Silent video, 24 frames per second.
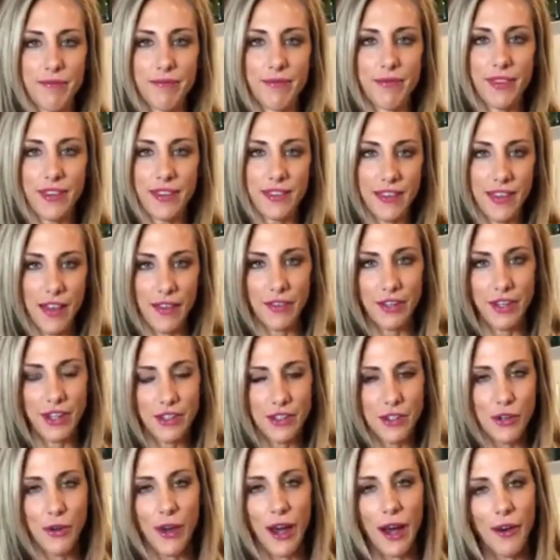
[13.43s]
the
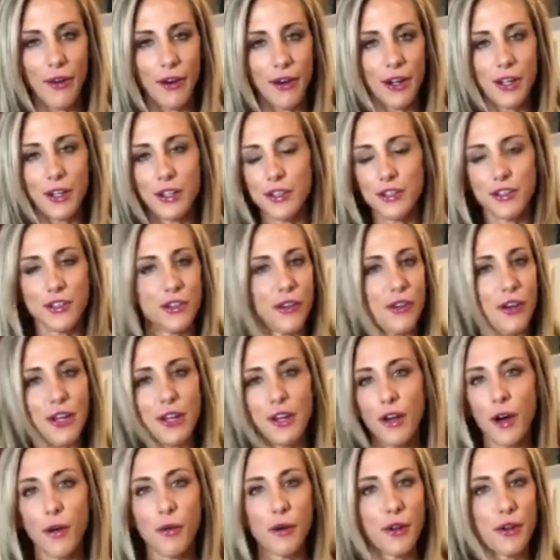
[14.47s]
72 hour, and just knowing
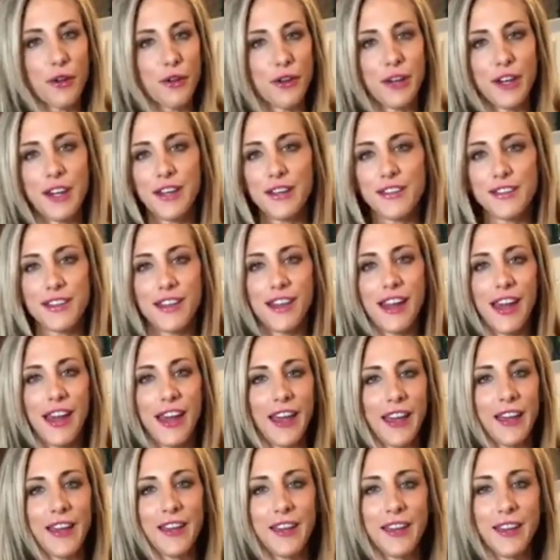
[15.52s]
y'all were doing it
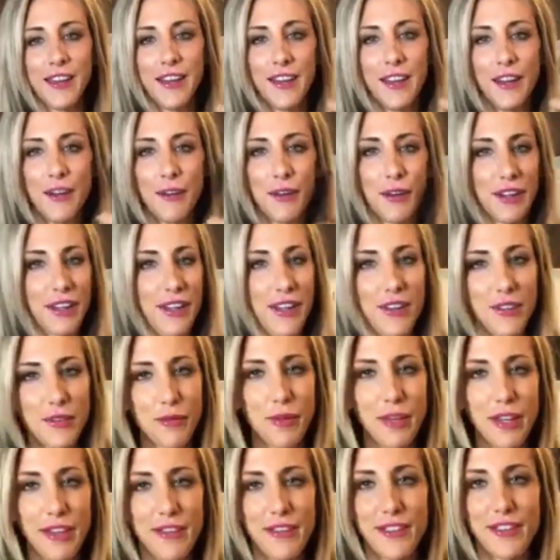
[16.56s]
today would give
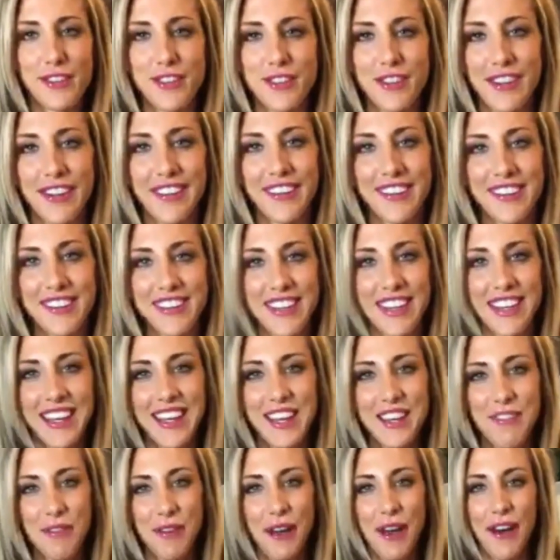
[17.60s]
me the strength to
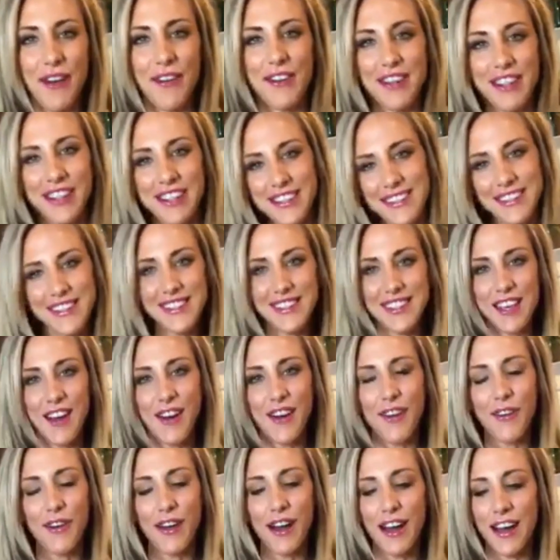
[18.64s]
keep going.
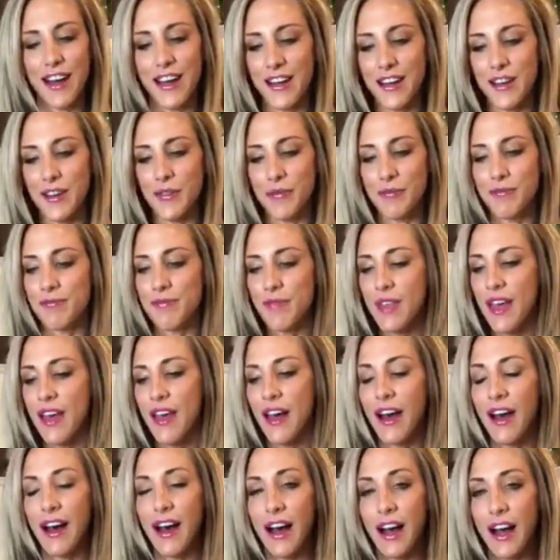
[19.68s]
So
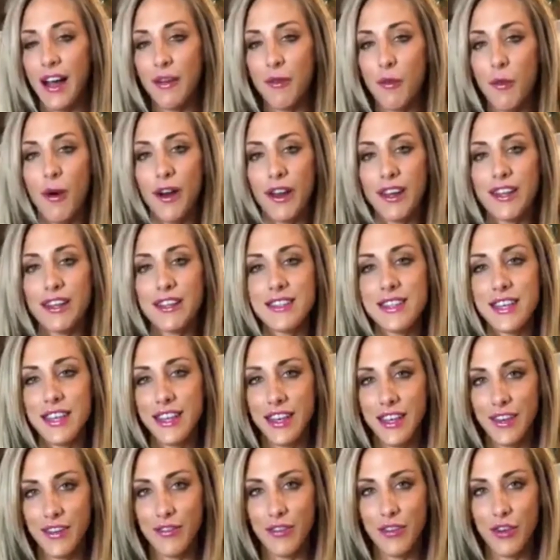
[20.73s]
I wanted to
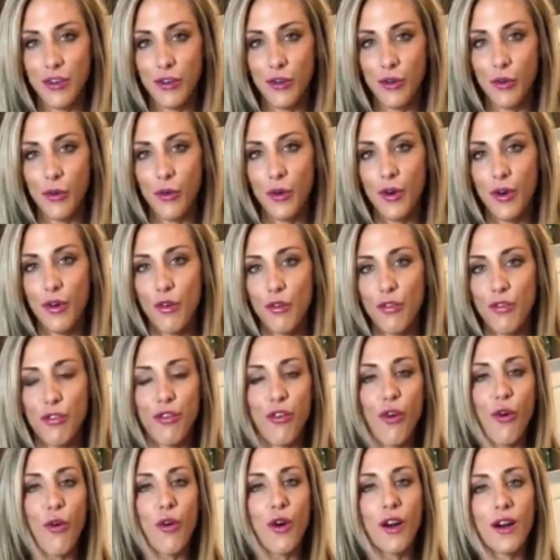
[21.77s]
give you
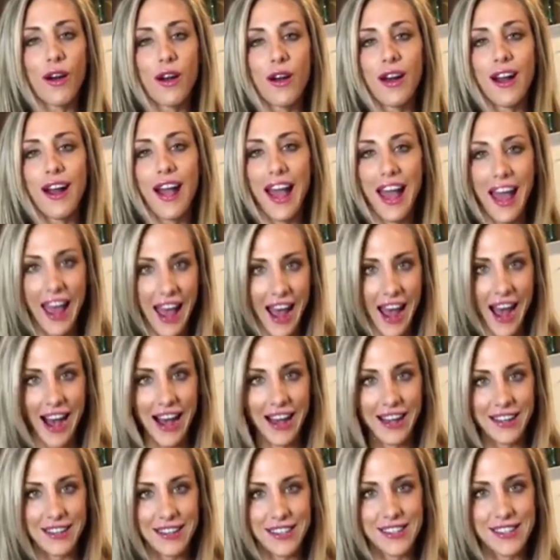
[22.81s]
4
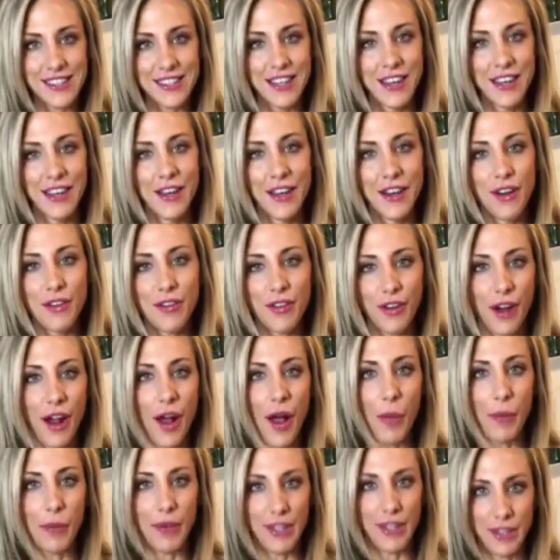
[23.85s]
hacks for
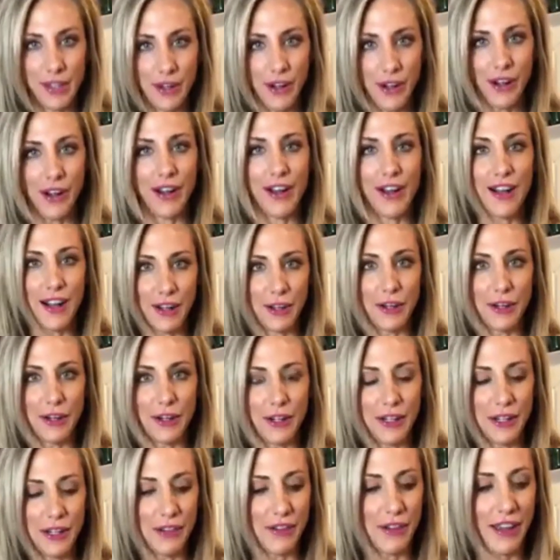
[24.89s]
helping your hunger,
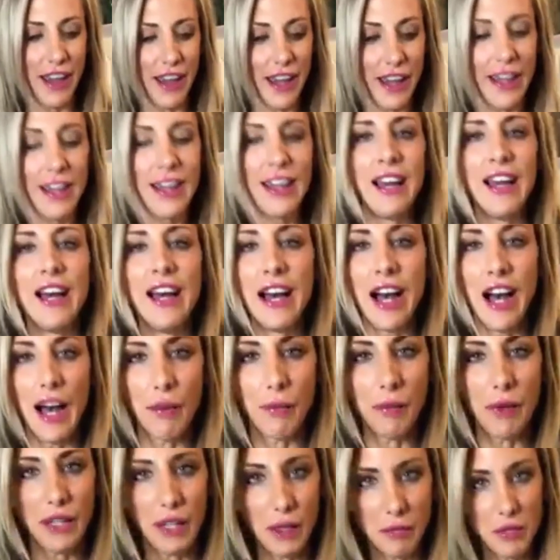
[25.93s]
okay?
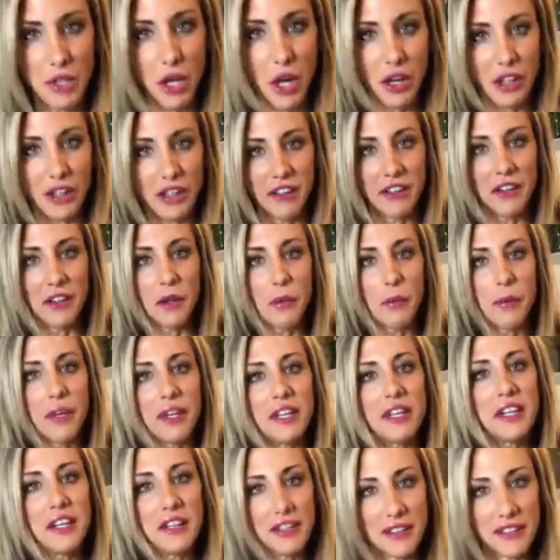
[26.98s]
I'm talking a little bit